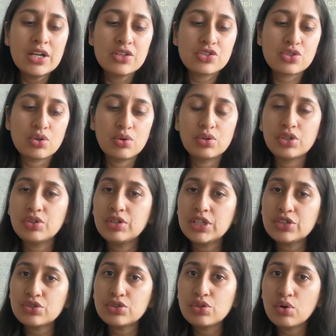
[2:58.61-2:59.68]
So you
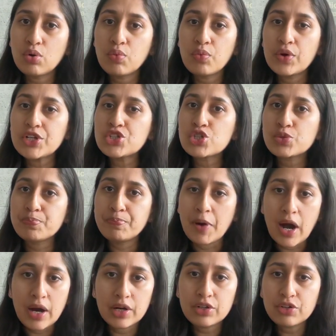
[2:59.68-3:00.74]
need to know which
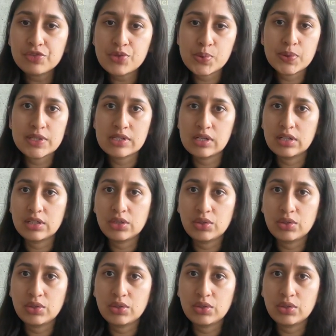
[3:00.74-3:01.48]
part of Switzerland